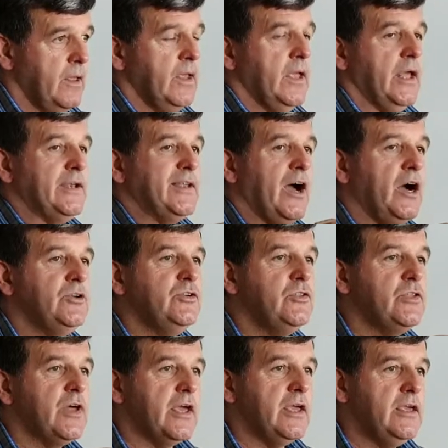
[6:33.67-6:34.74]
And how do
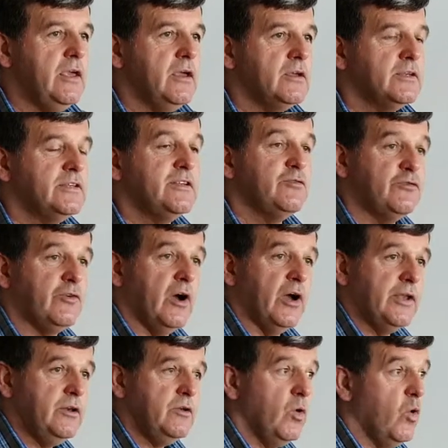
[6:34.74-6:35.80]
they
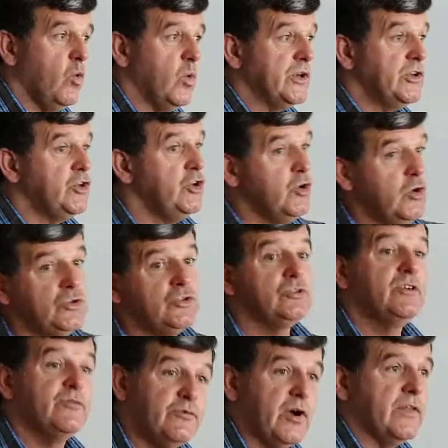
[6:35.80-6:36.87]
define or want you to
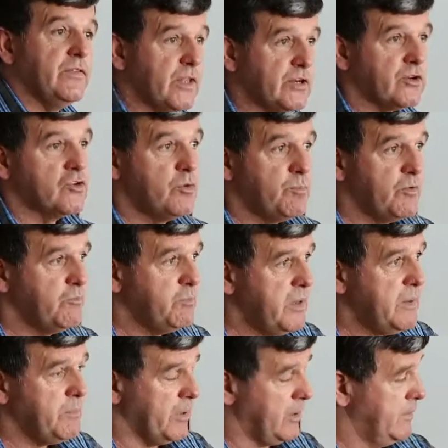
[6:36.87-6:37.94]
define that group of
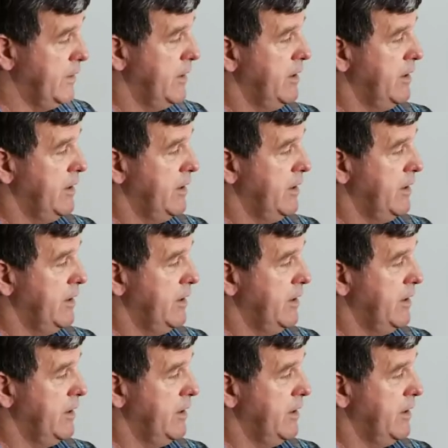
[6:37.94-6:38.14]
people?